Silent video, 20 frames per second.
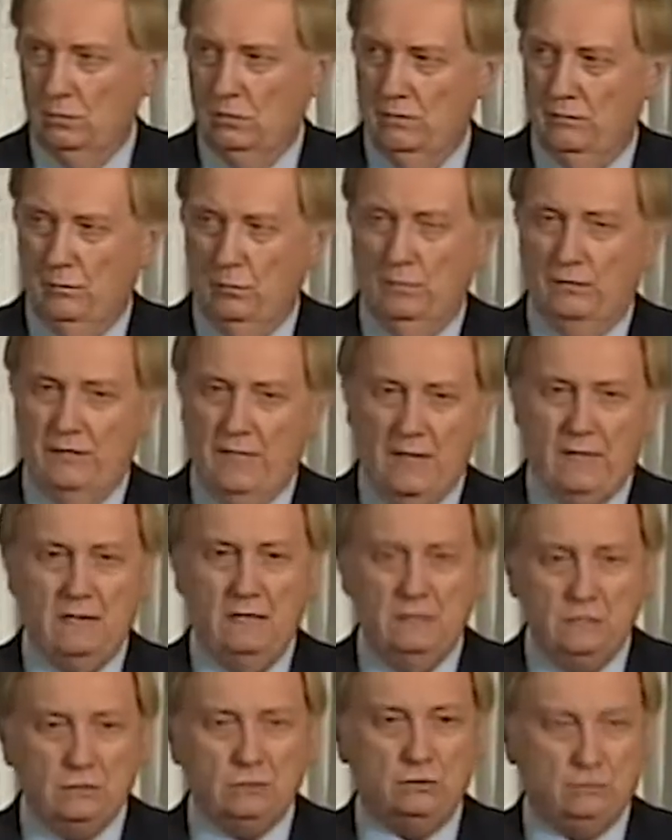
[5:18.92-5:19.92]
With that
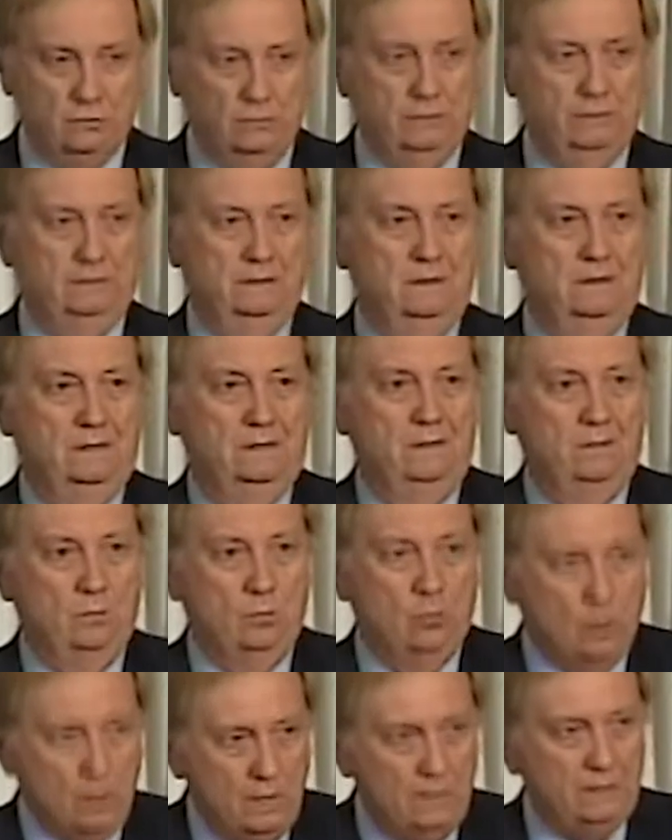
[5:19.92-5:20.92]
history,
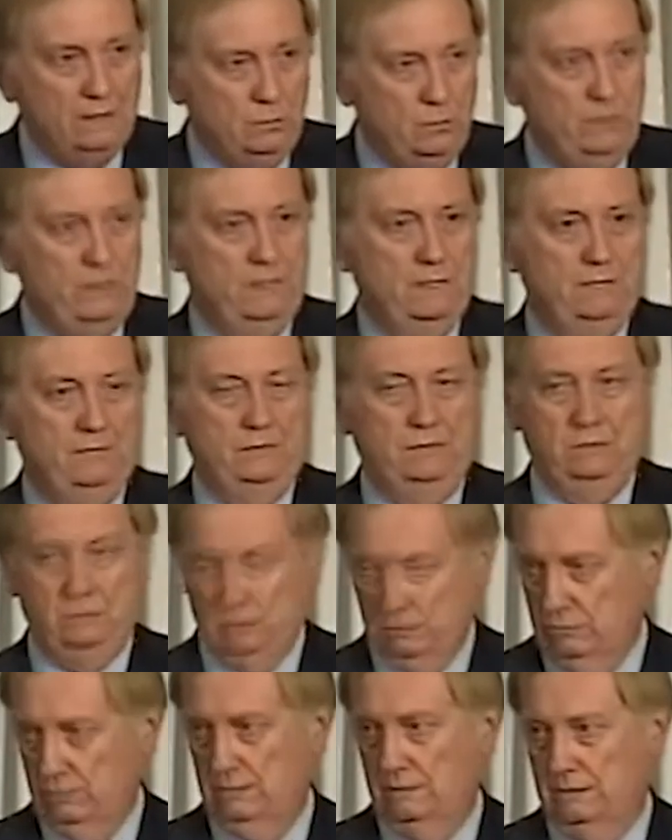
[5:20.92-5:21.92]
why do we have an issue
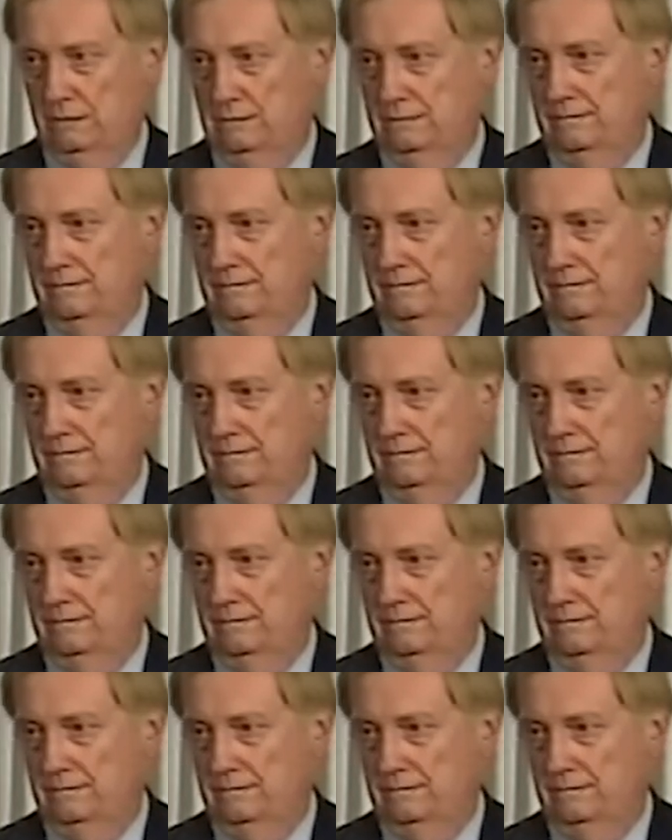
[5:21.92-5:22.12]
here?